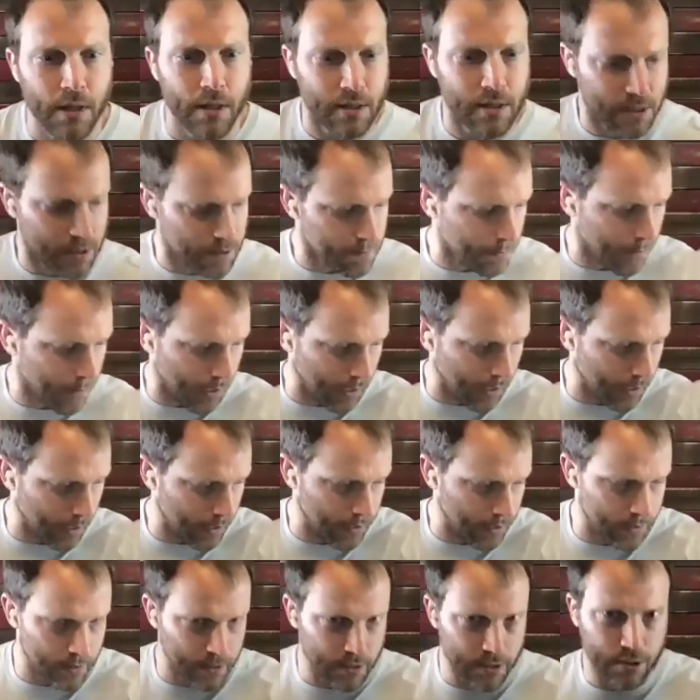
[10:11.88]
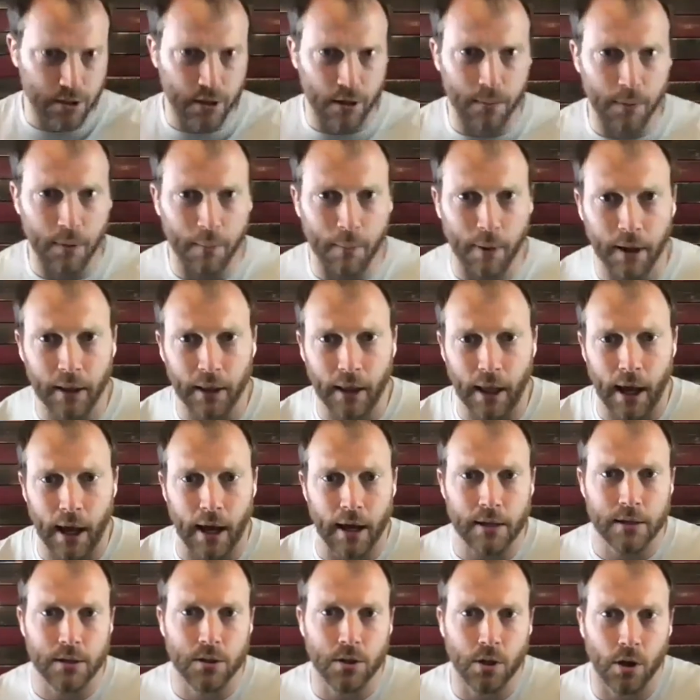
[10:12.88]
this is my this is going to be my
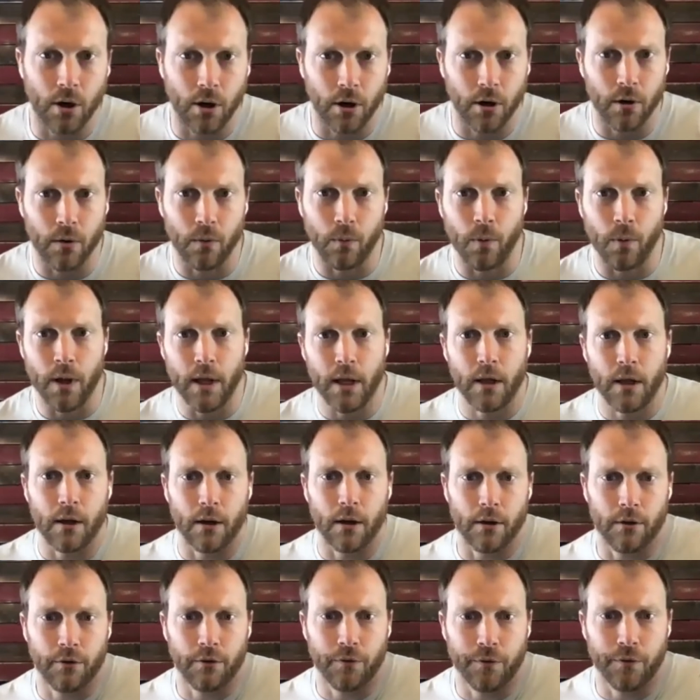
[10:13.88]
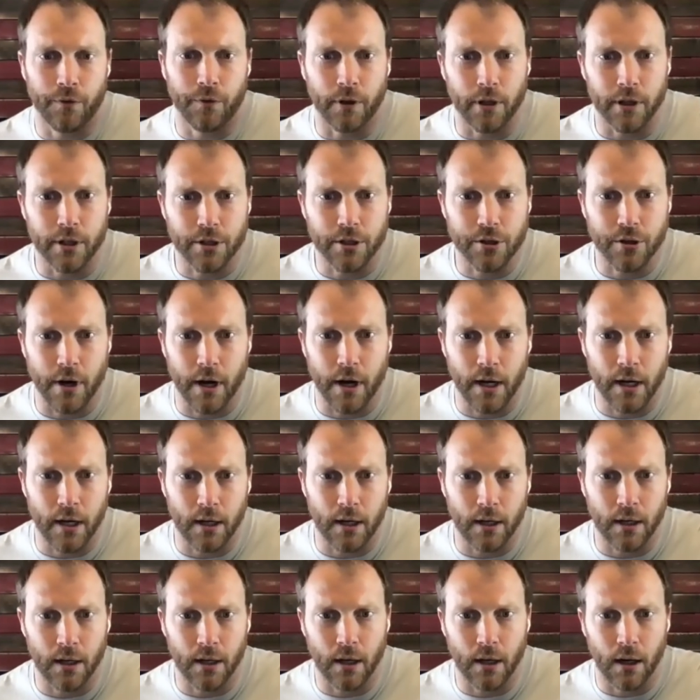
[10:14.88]
last hard week of really
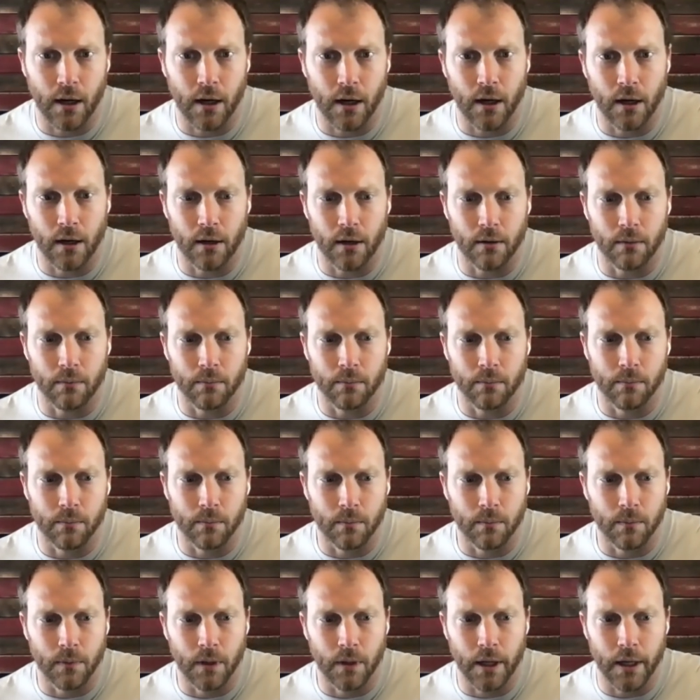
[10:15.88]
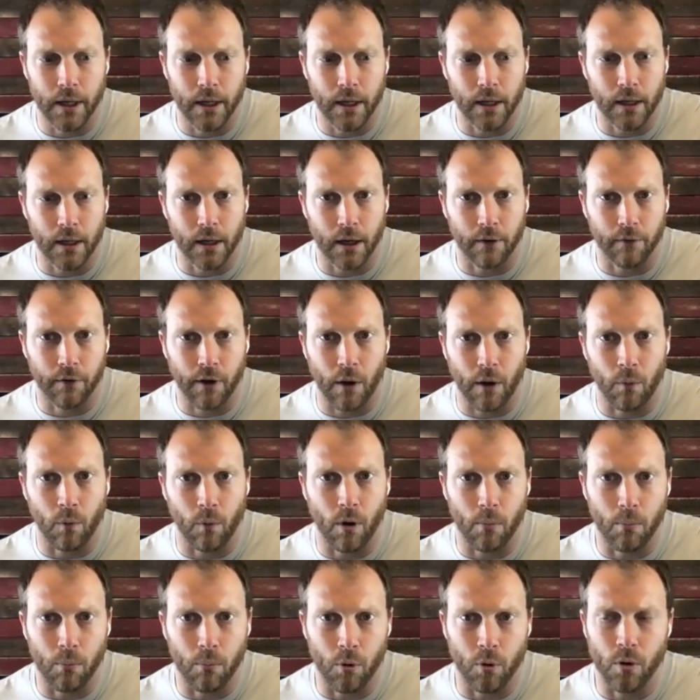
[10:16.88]
training, um, and I've got
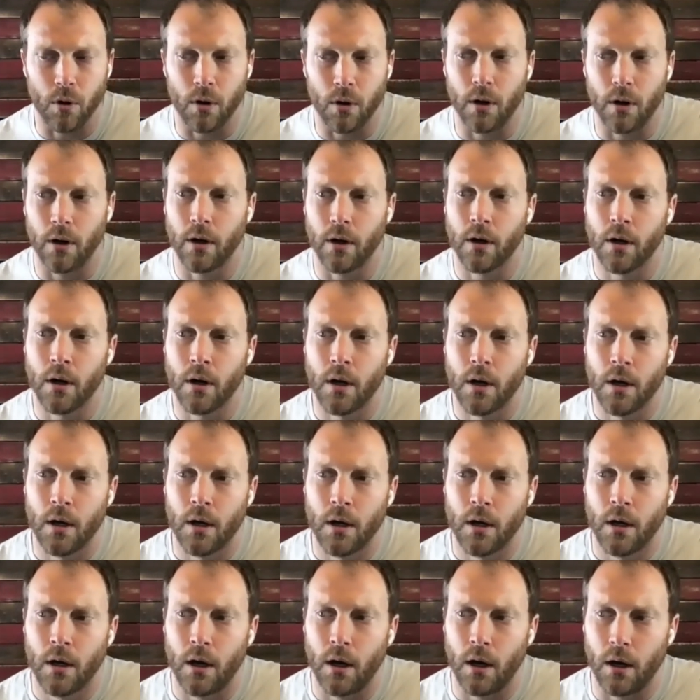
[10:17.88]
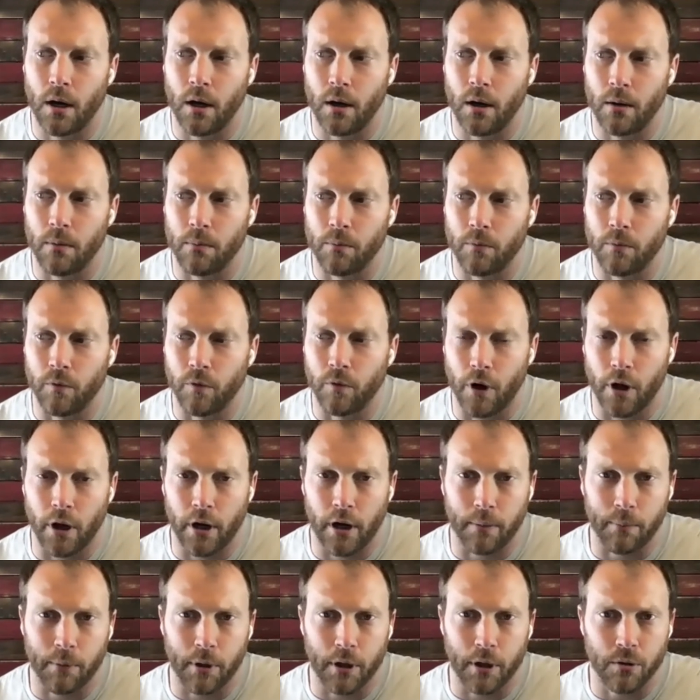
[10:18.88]
one more um, run
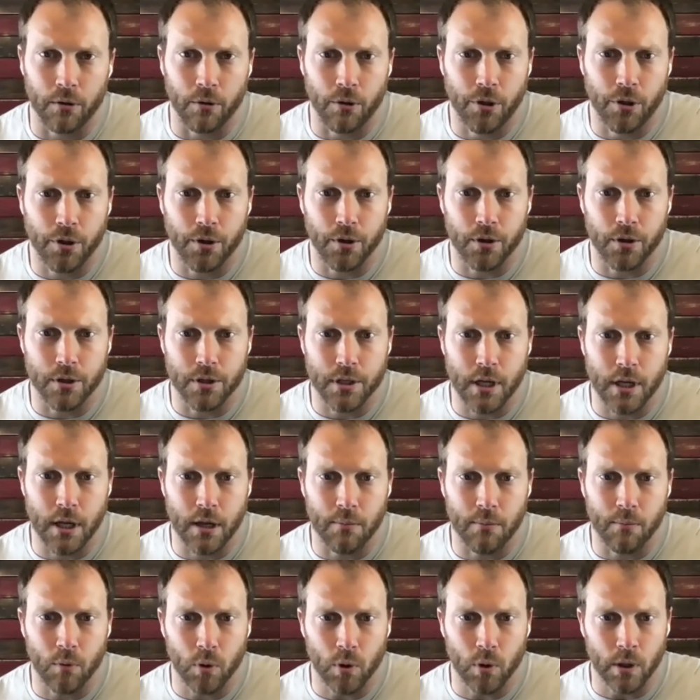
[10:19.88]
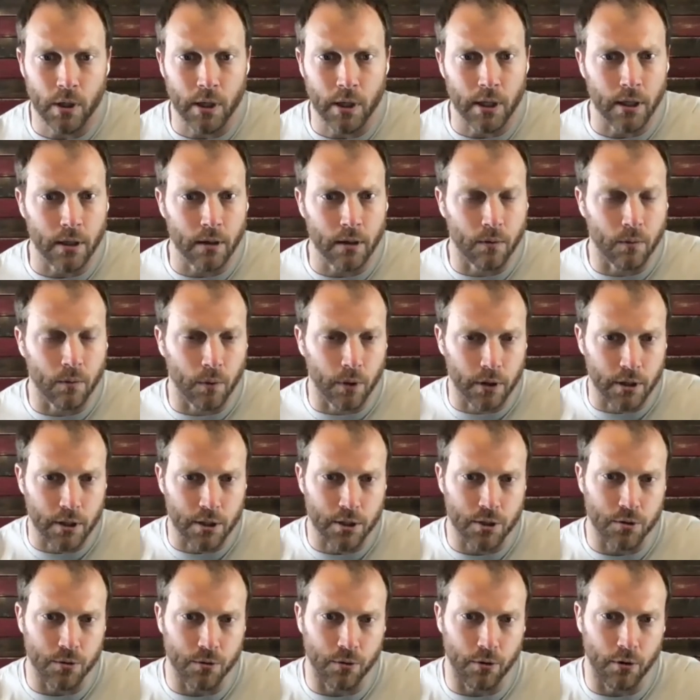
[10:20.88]
I'm going to do Thursday morning with the
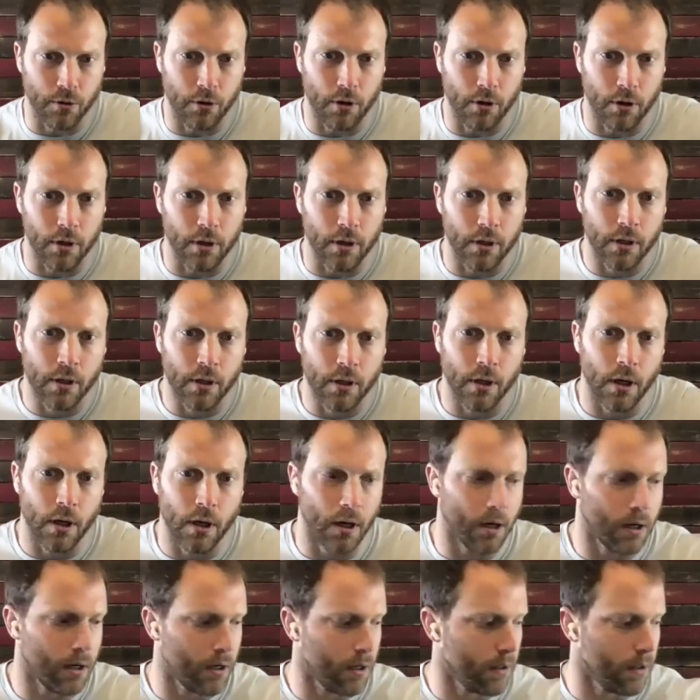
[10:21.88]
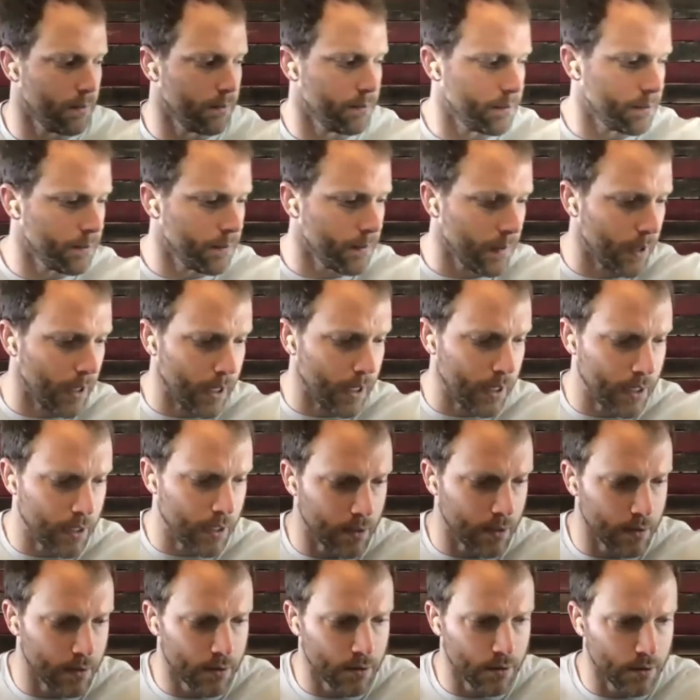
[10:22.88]
suit on, um,
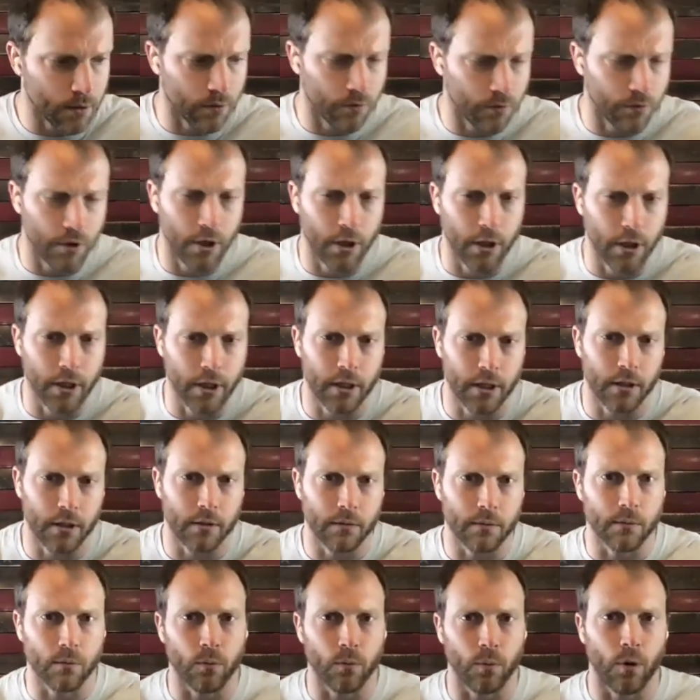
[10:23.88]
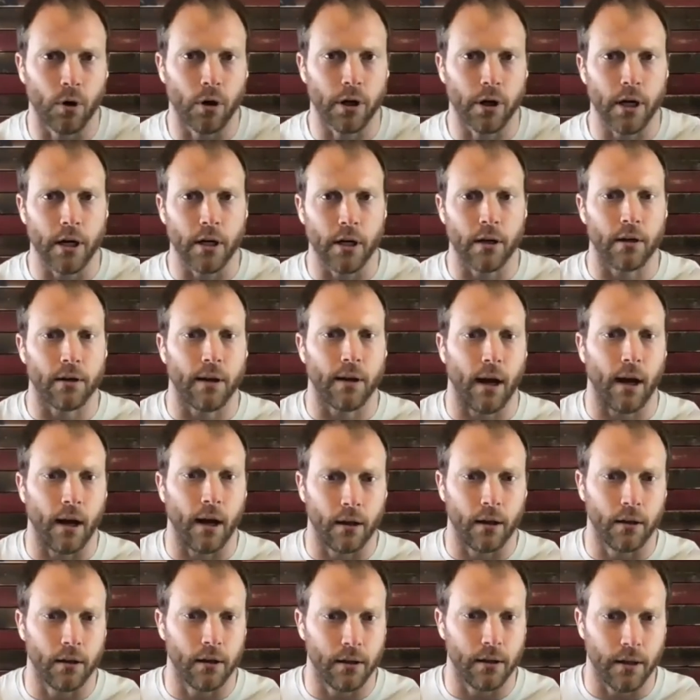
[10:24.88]
and really working to
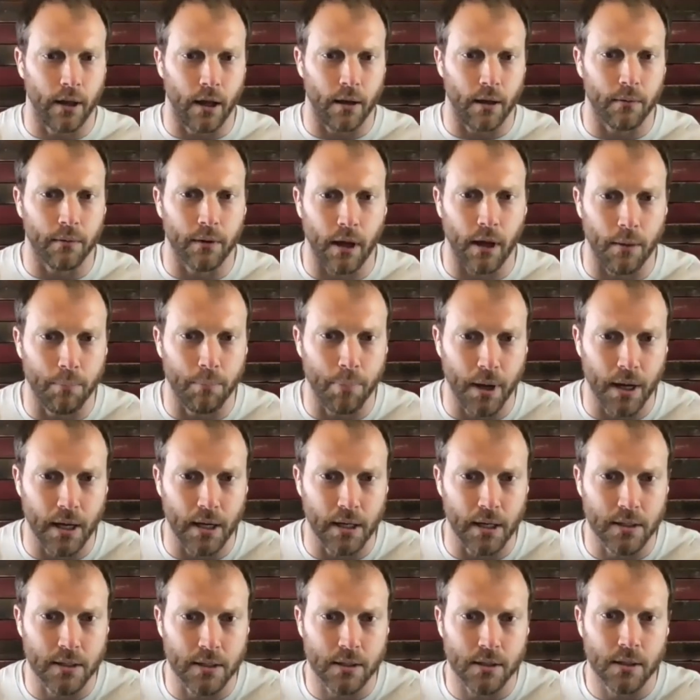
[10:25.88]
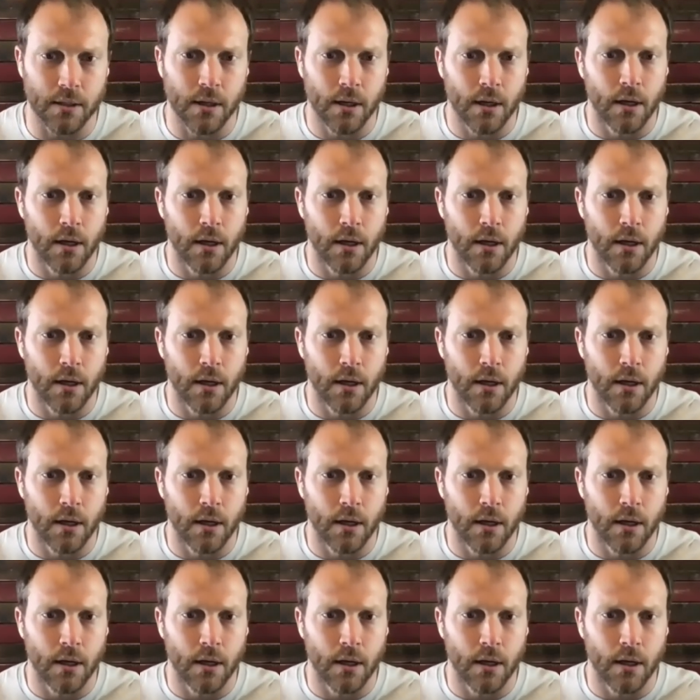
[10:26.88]
dial in that that pace.